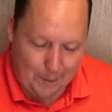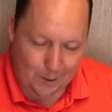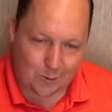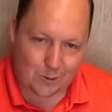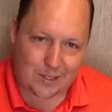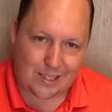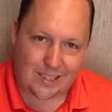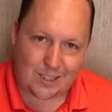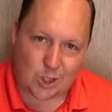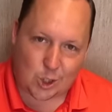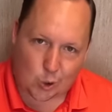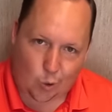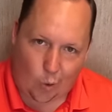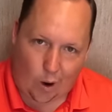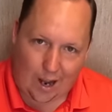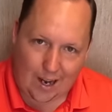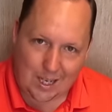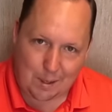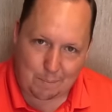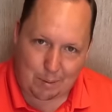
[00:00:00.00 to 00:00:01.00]
built-in
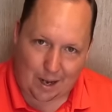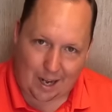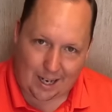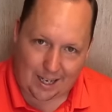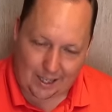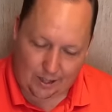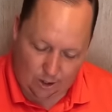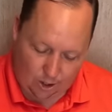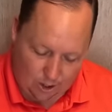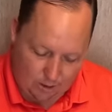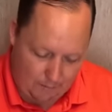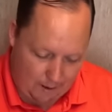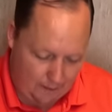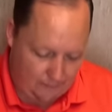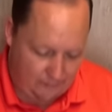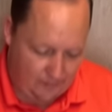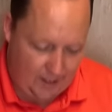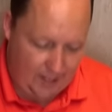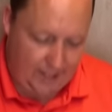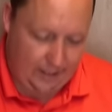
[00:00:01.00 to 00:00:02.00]
squatty potty. Look at
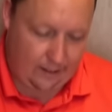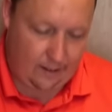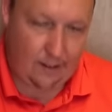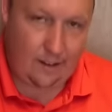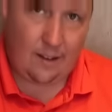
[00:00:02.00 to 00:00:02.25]
my feet.